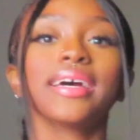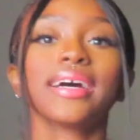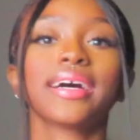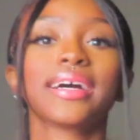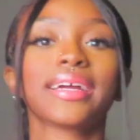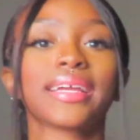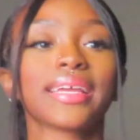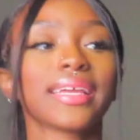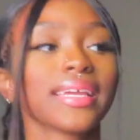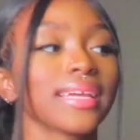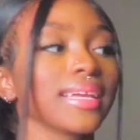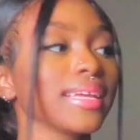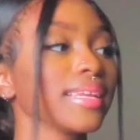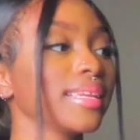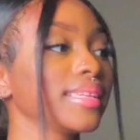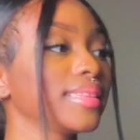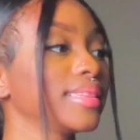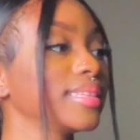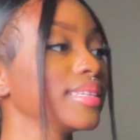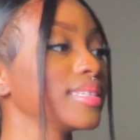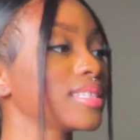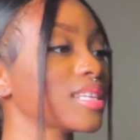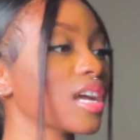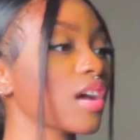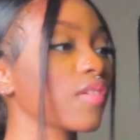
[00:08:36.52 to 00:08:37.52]

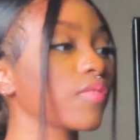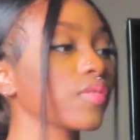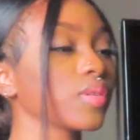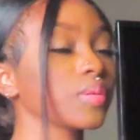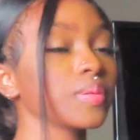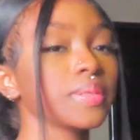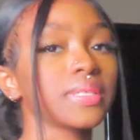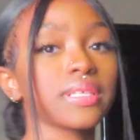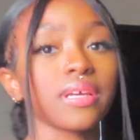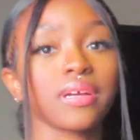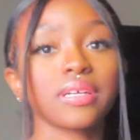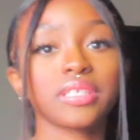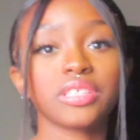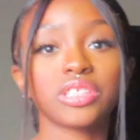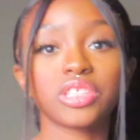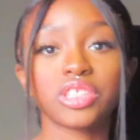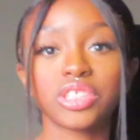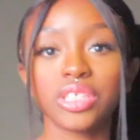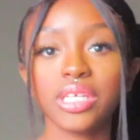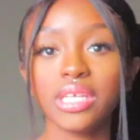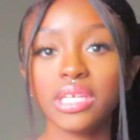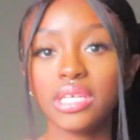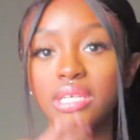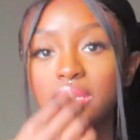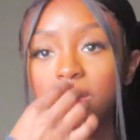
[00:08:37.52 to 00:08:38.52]
Again, this outfit was on
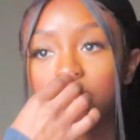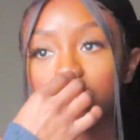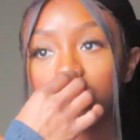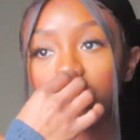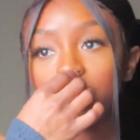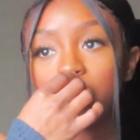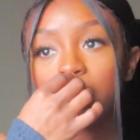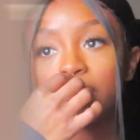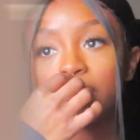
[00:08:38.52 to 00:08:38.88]
Shein.